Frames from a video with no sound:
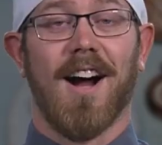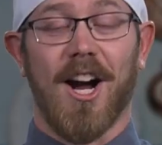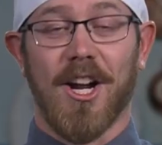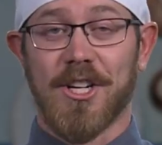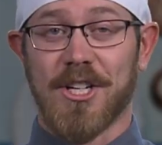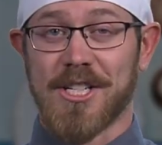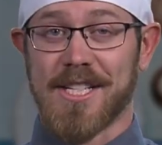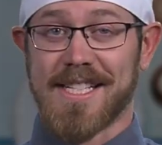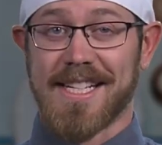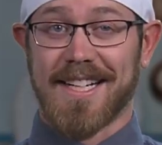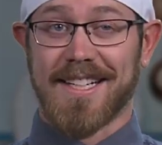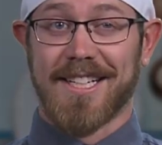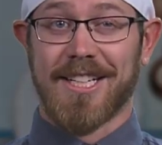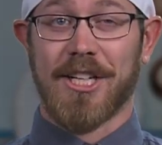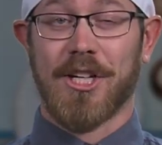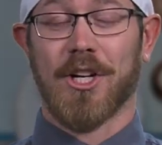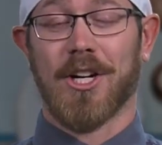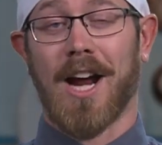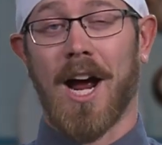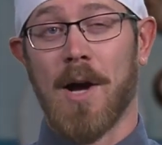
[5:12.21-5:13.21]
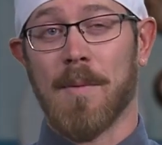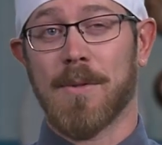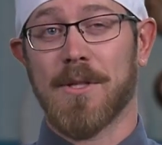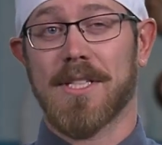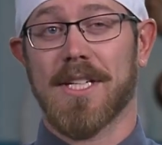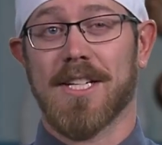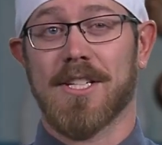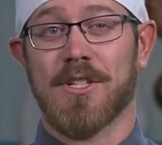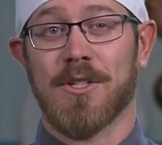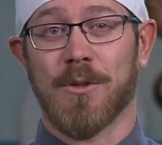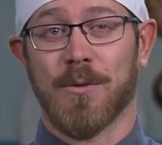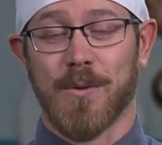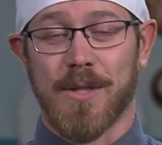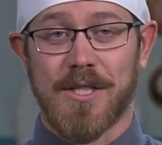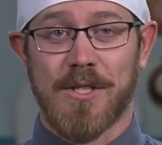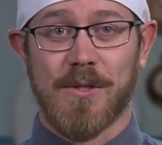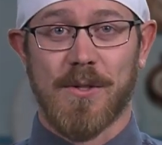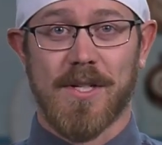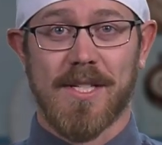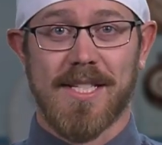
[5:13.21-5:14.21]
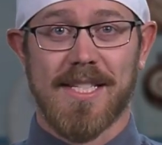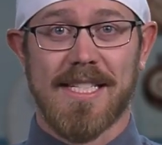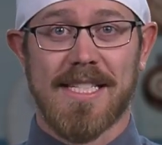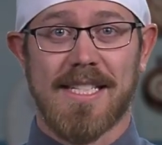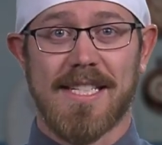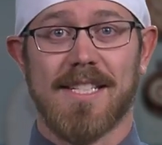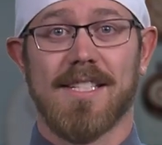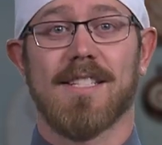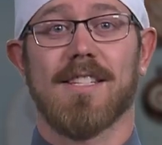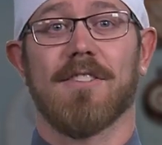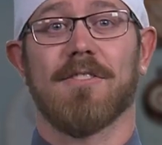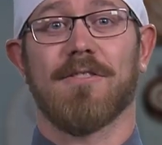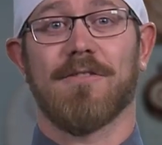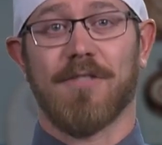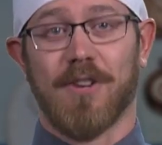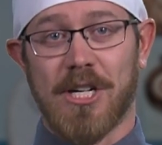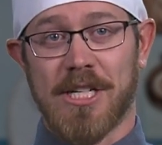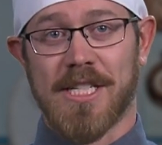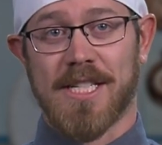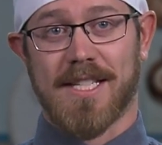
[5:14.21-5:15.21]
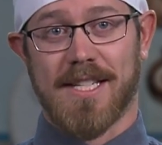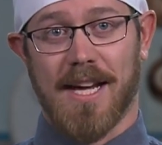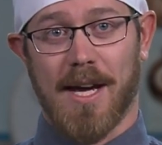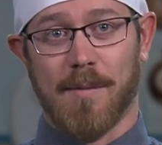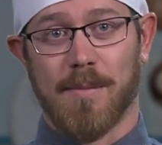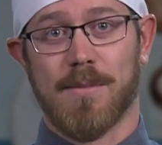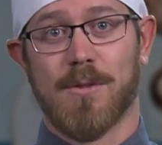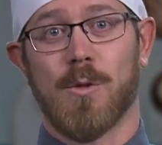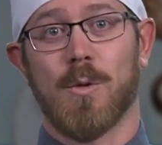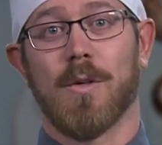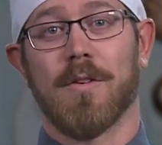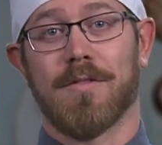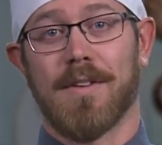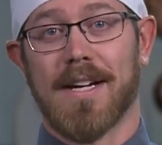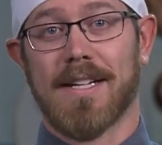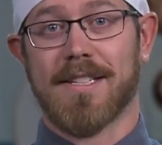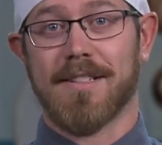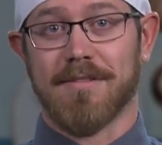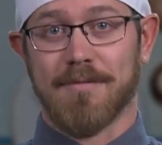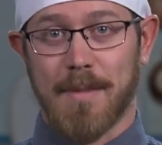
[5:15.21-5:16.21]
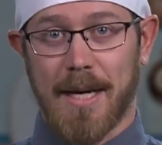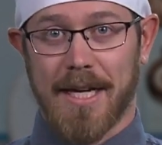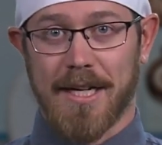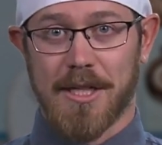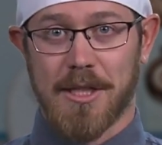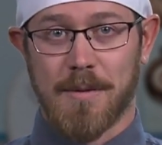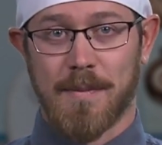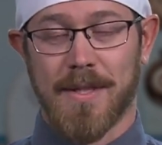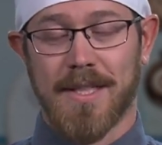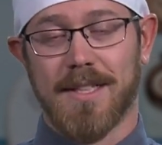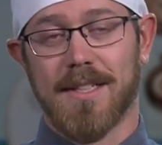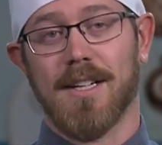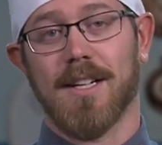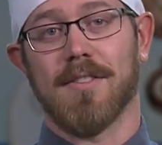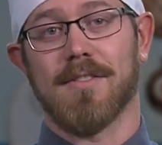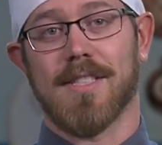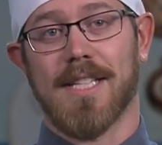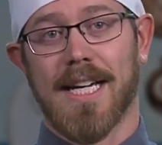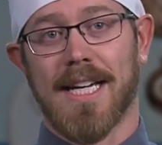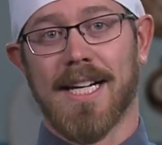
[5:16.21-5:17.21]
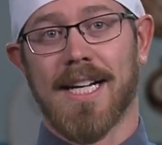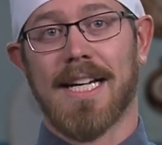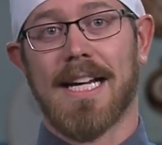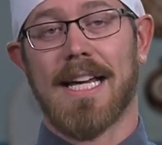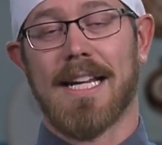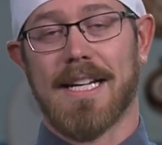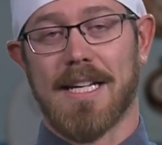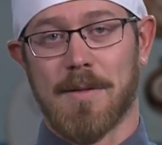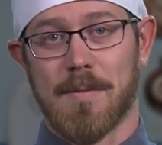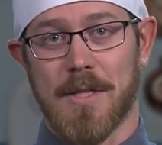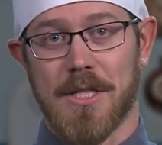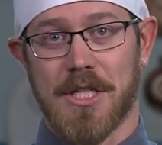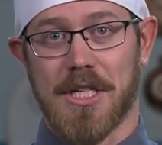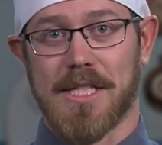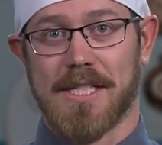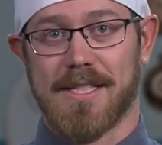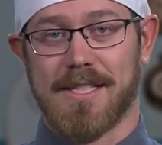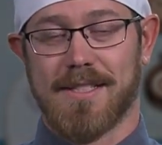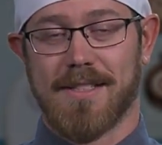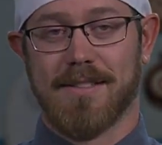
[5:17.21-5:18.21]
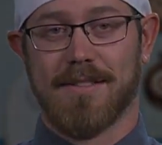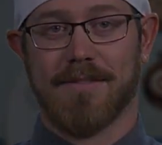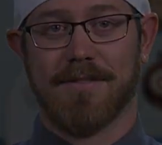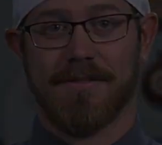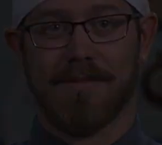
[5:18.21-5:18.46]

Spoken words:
Understanding your computational resources is the first step to effective management of data and images.